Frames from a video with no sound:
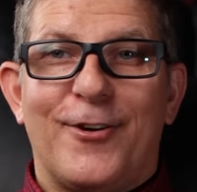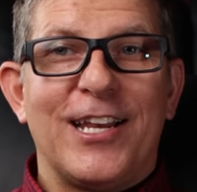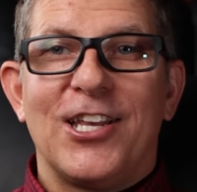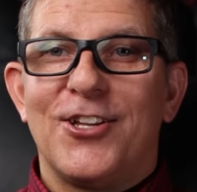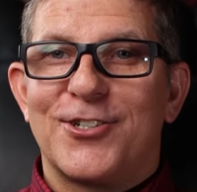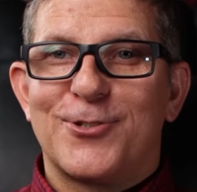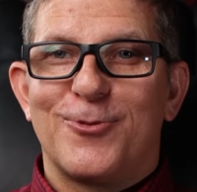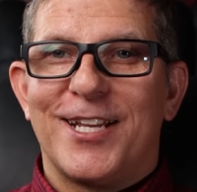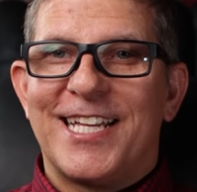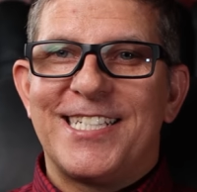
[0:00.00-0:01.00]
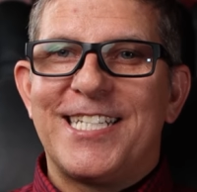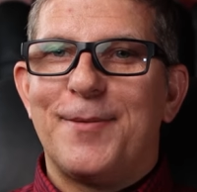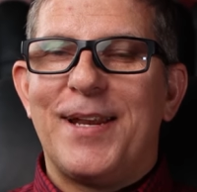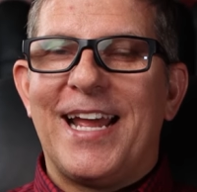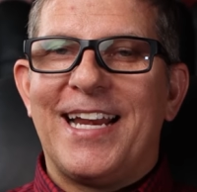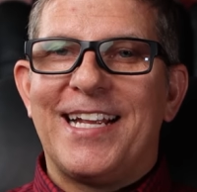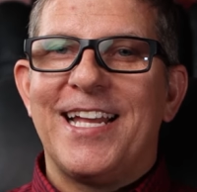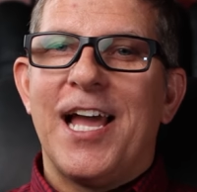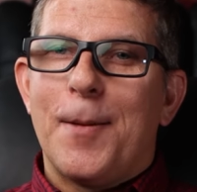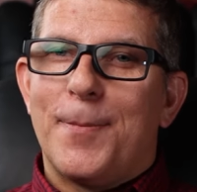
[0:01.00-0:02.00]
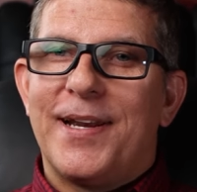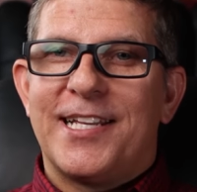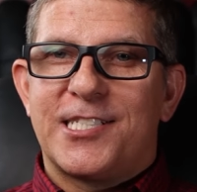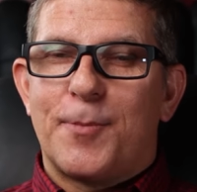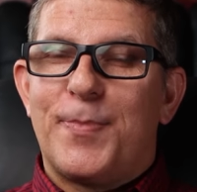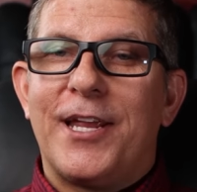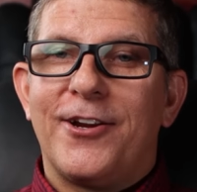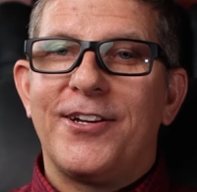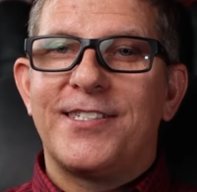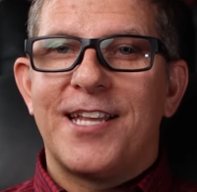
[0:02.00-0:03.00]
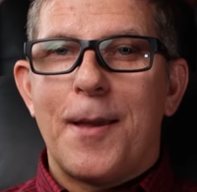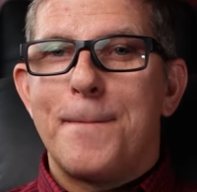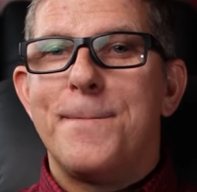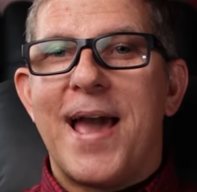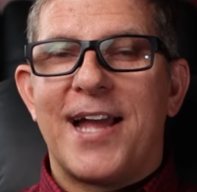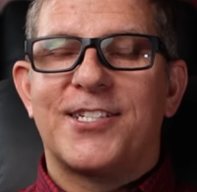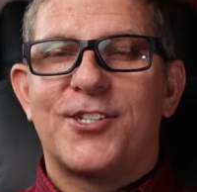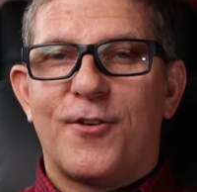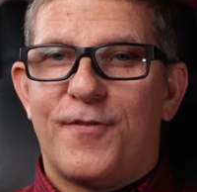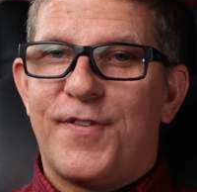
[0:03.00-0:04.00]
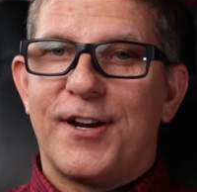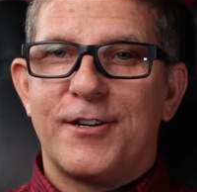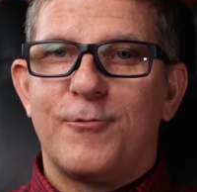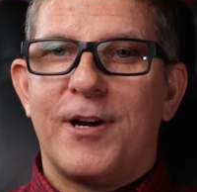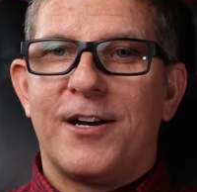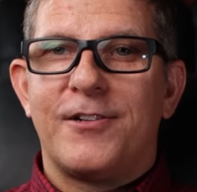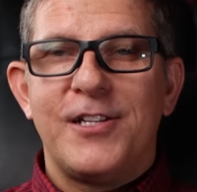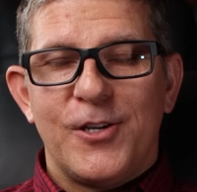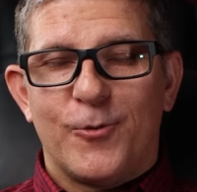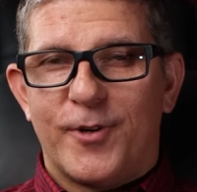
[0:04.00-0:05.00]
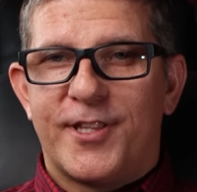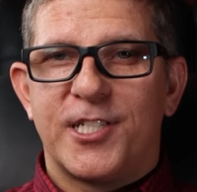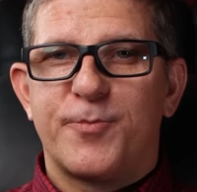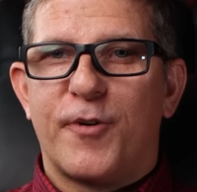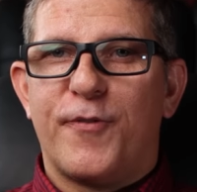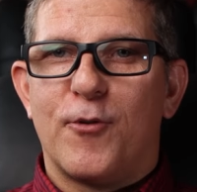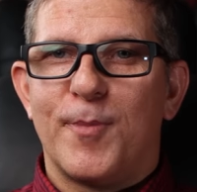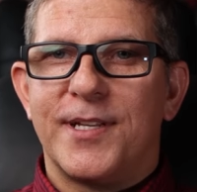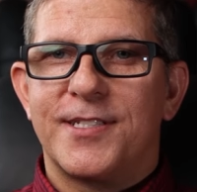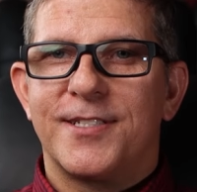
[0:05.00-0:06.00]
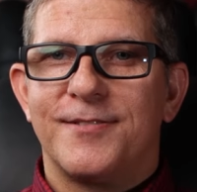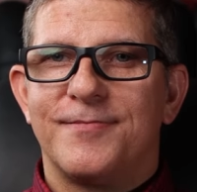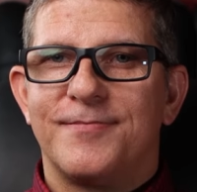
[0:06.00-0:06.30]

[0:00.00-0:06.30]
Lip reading: Now, it looks really intimidating, but its appearance matched very well with its performance.